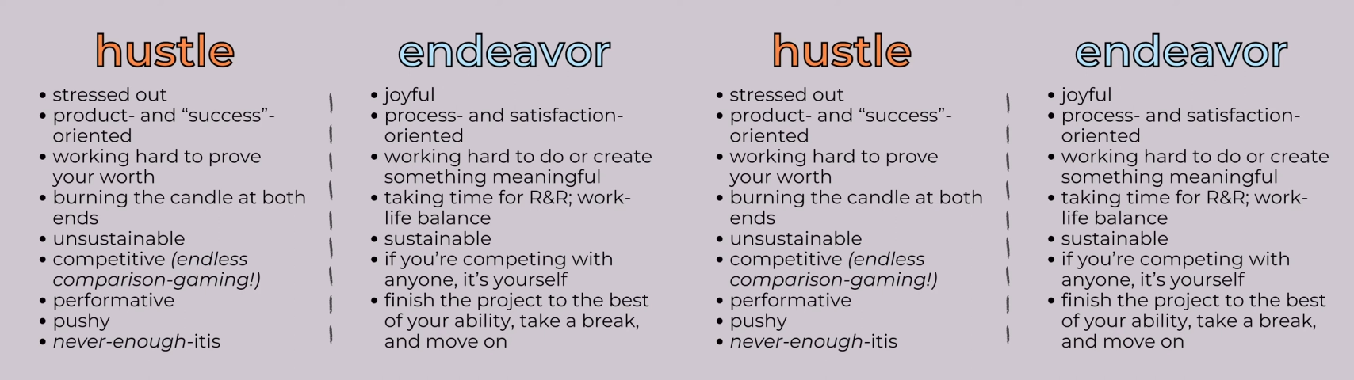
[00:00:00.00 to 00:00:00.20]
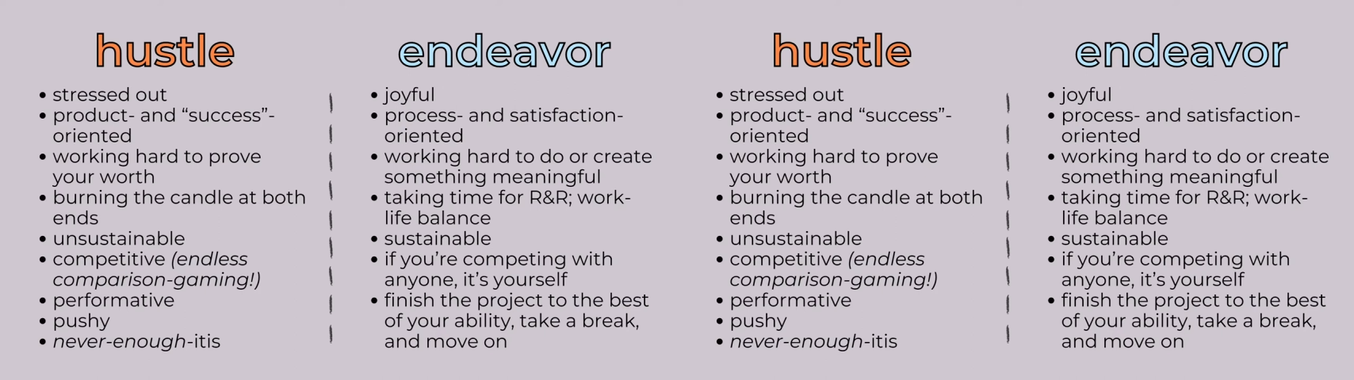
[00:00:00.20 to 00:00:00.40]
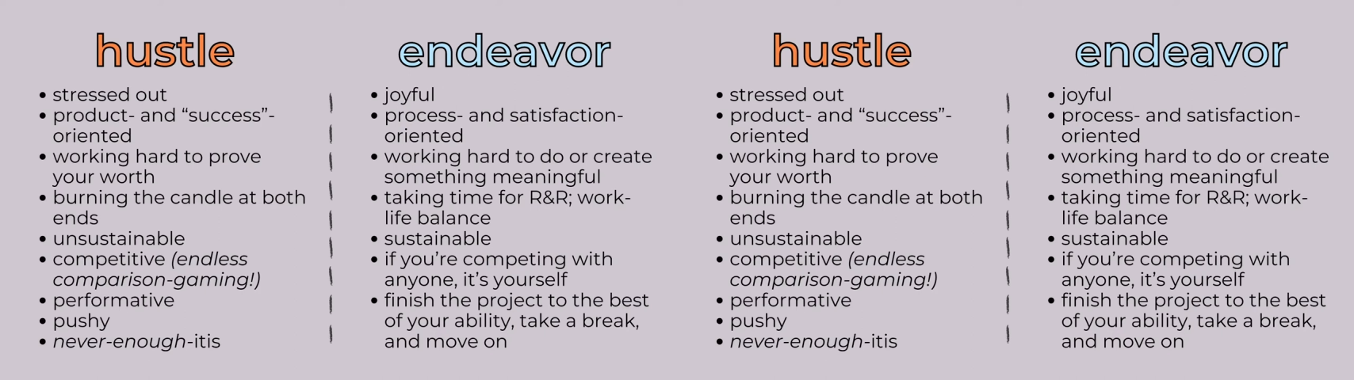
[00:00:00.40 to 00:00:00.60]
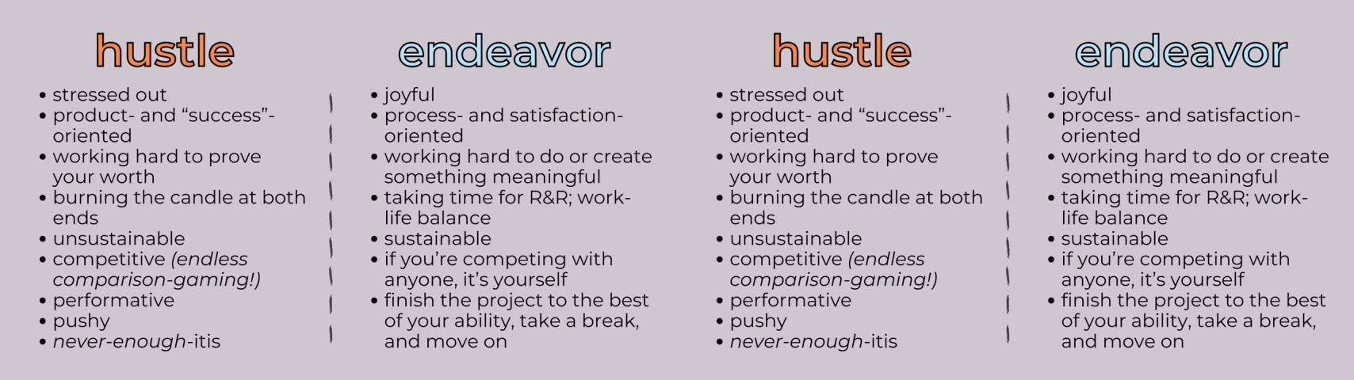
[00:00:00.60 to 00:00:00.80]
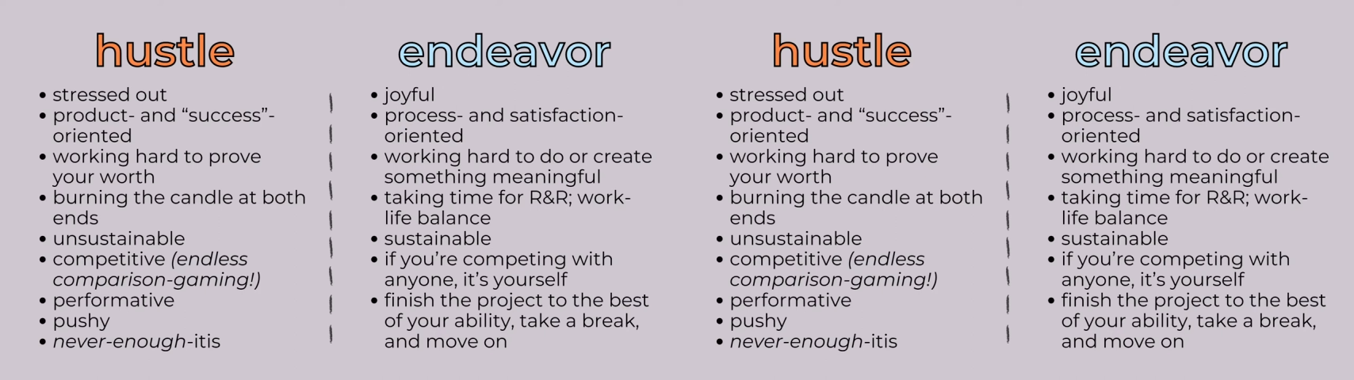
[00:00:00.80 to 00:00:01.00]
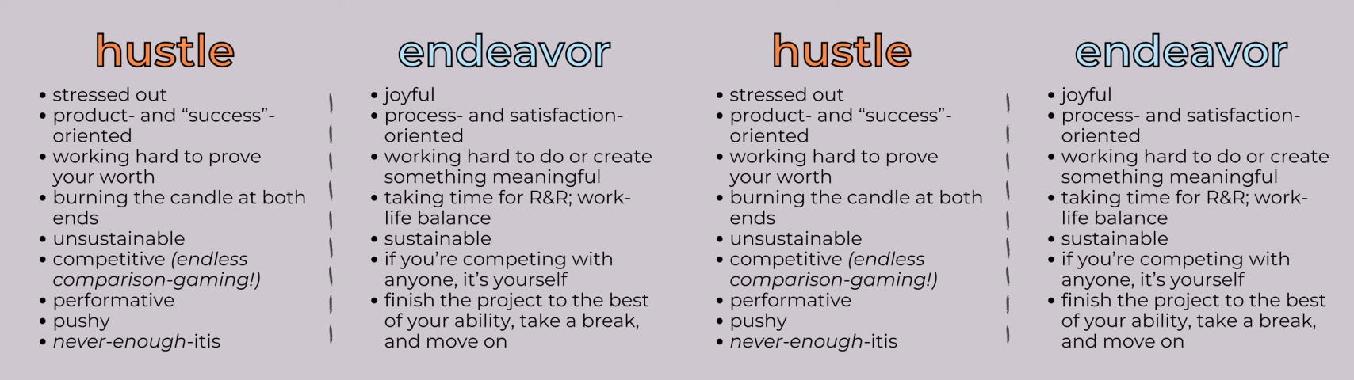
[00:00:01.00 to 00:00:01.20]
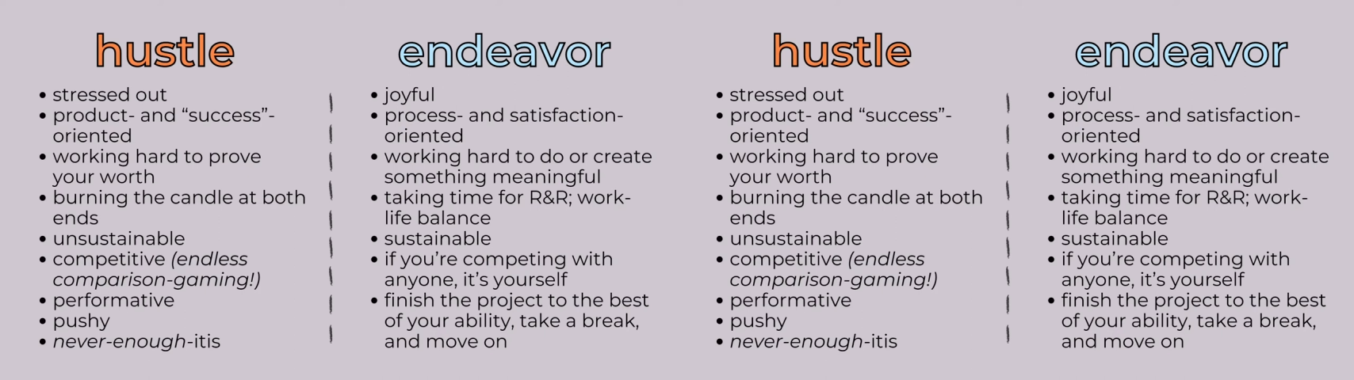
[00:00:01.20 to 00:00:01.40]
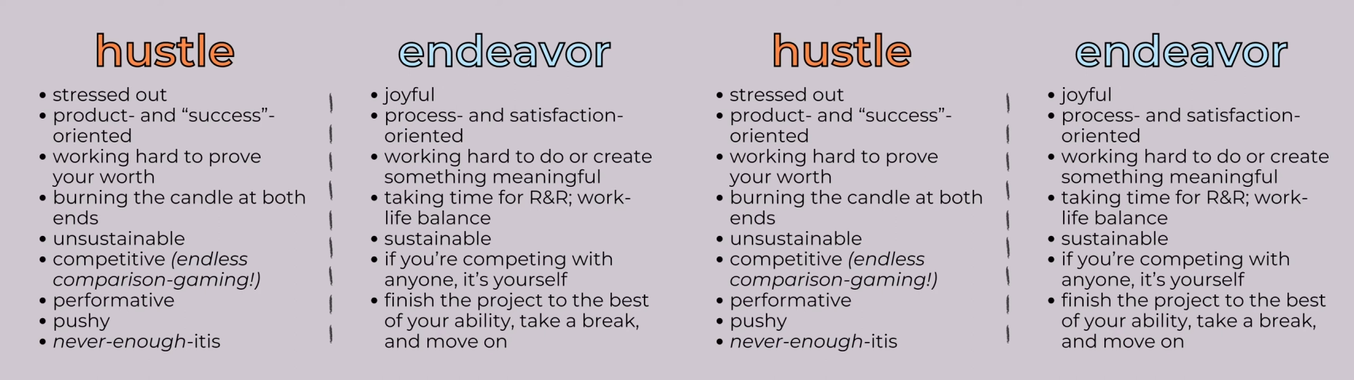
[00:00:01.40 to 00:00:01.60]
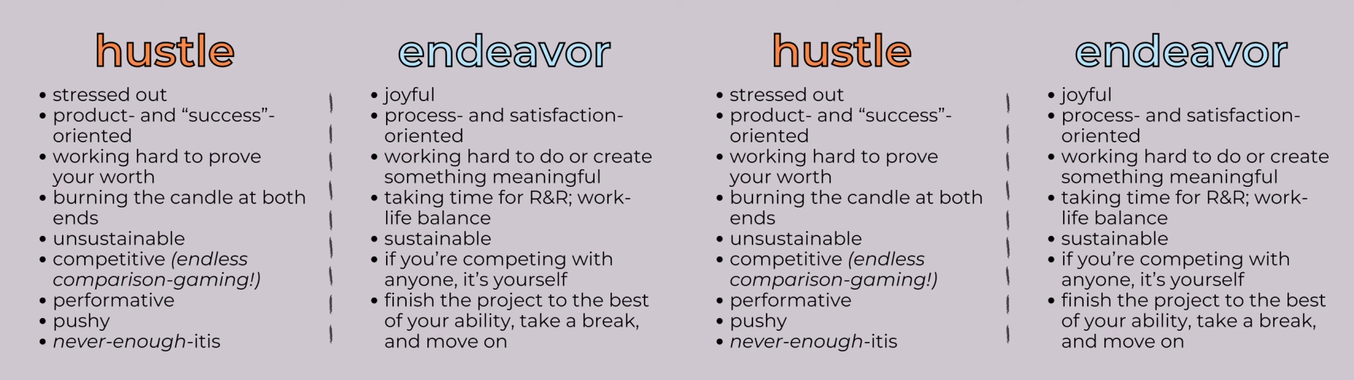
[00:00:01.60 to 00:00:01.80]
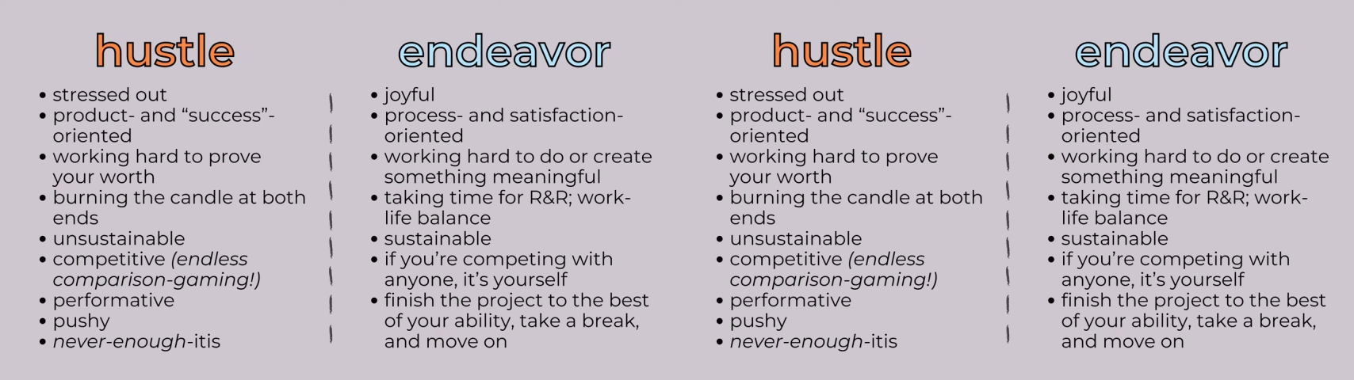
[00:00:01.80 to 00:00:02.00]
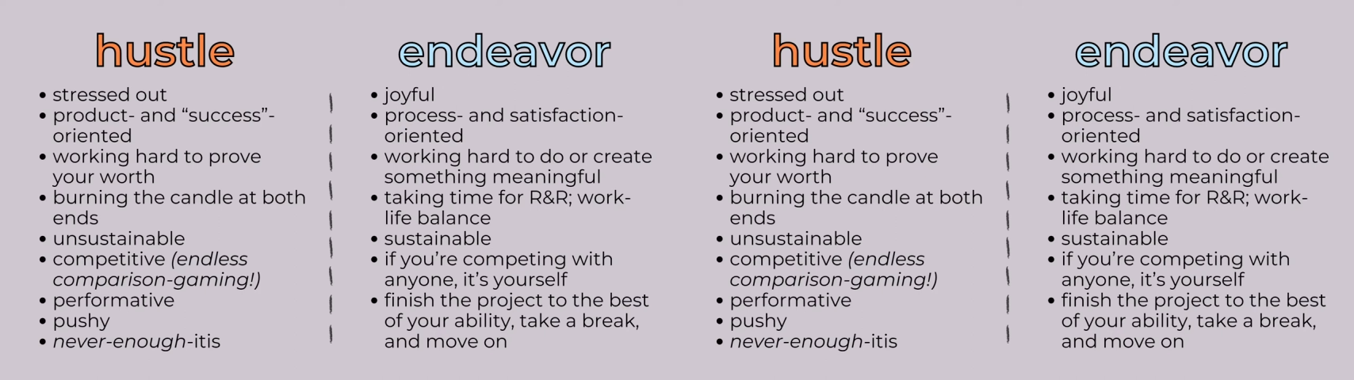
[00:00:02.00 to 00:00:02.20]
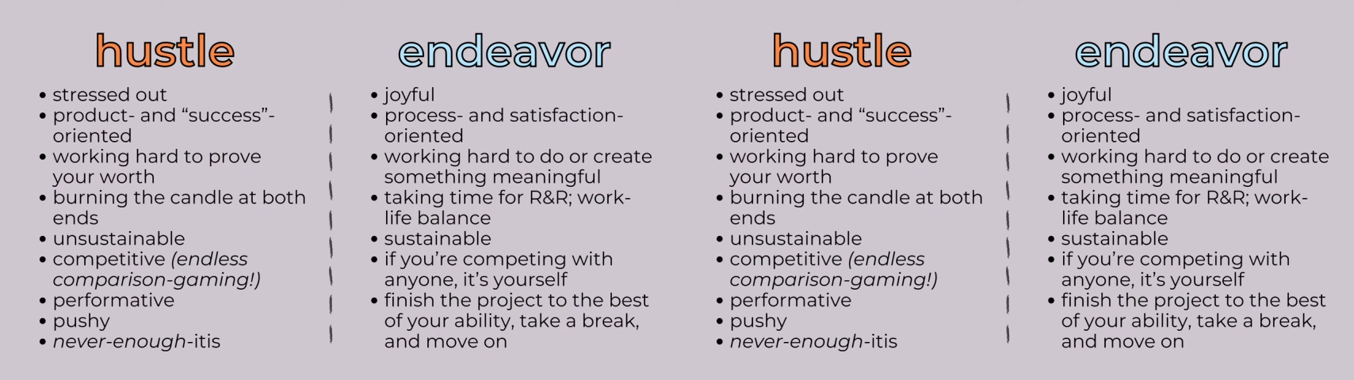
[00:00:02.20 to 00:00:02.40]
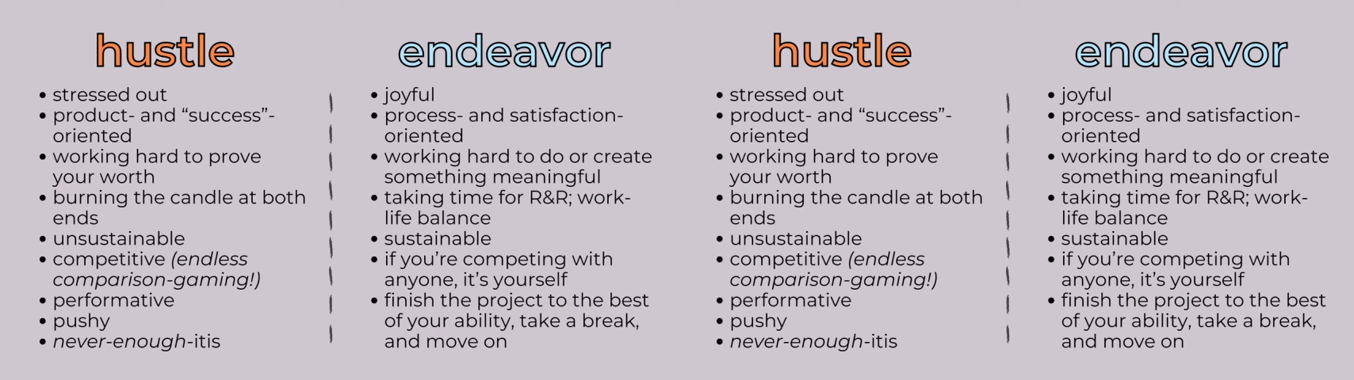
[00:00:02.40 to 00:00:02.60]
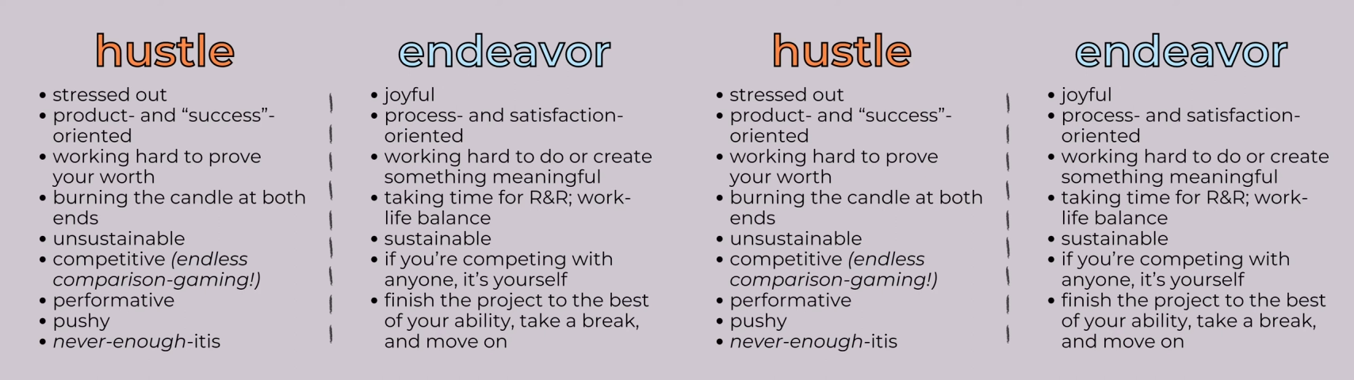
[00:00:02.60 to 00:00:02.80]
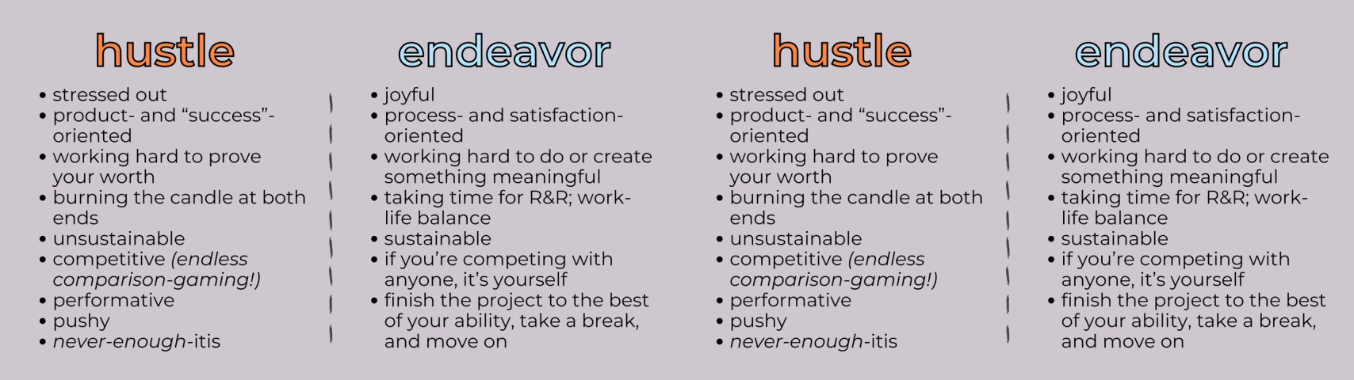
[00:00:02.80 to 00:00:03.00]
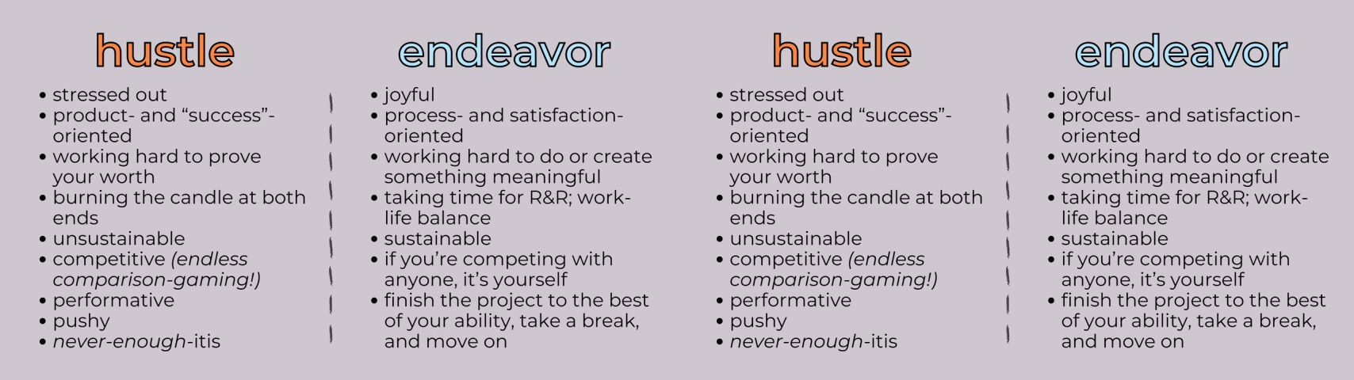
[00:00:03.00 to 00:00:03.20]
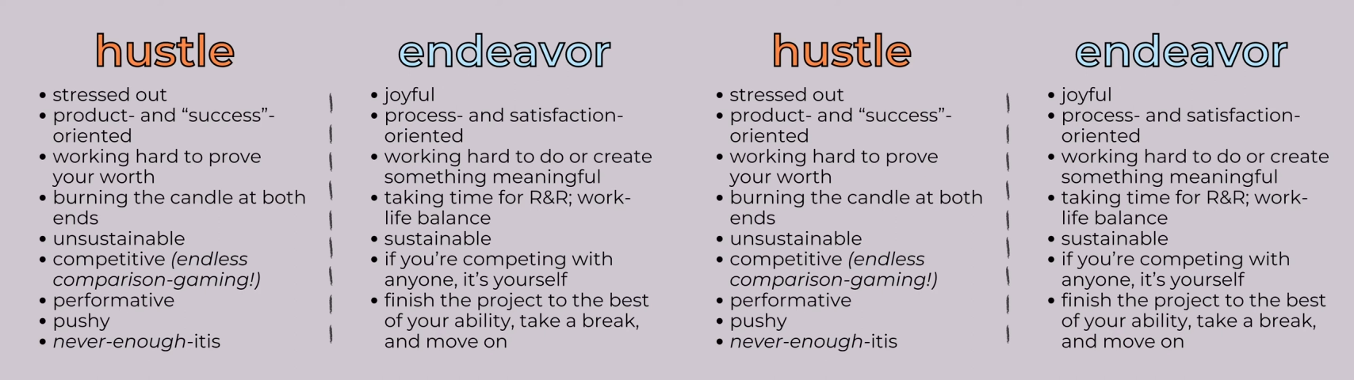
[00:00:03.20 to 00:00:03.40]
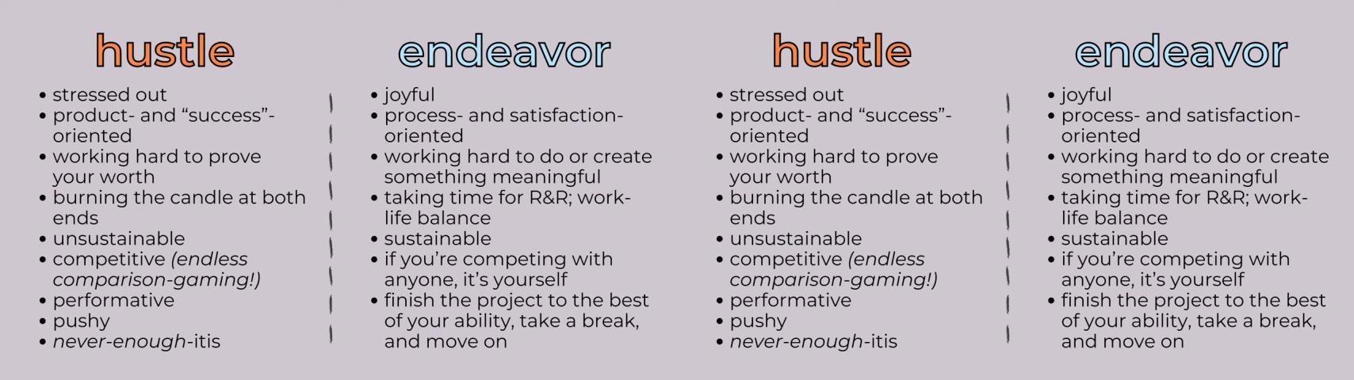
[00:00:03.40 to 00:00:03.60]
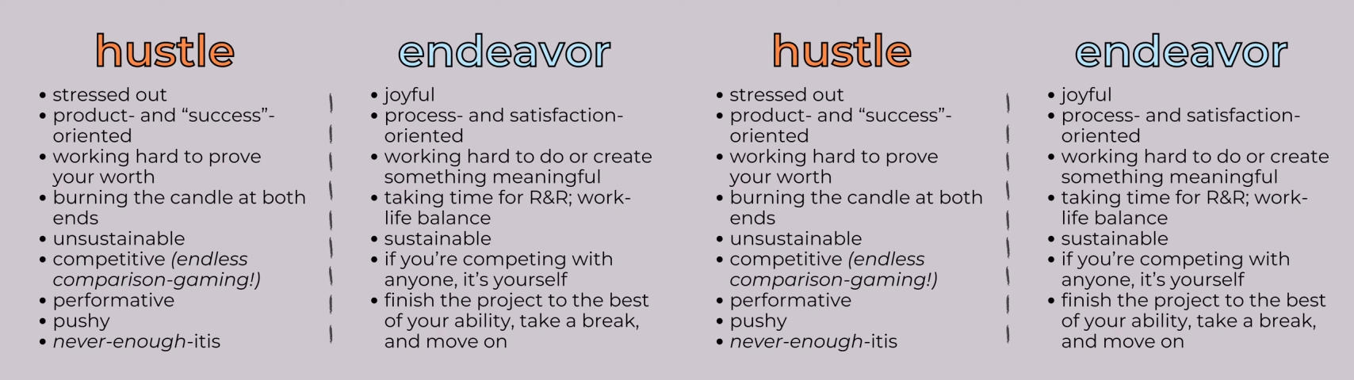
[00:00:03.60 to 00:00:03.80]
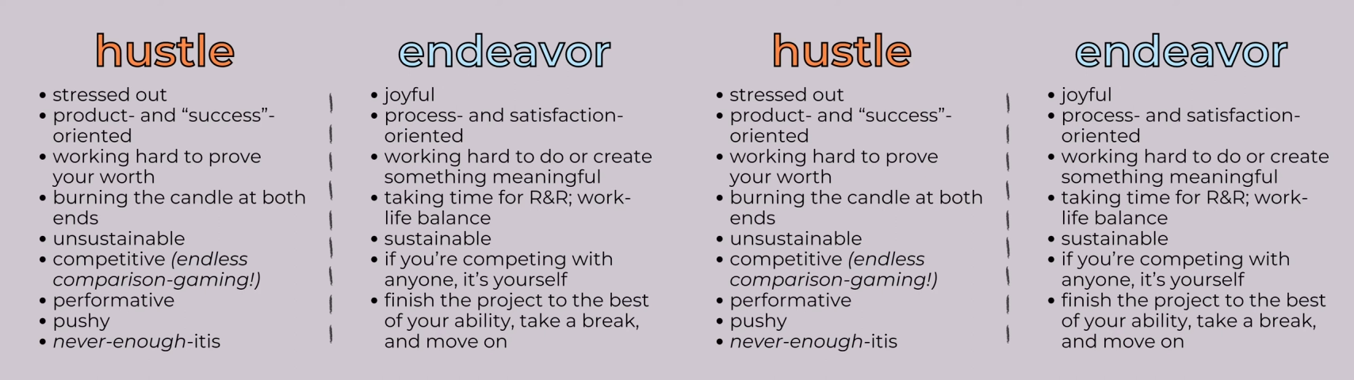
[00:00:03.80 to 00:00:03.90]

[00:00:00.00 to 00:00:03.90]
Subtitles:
No face is visible, so there are no lips to read.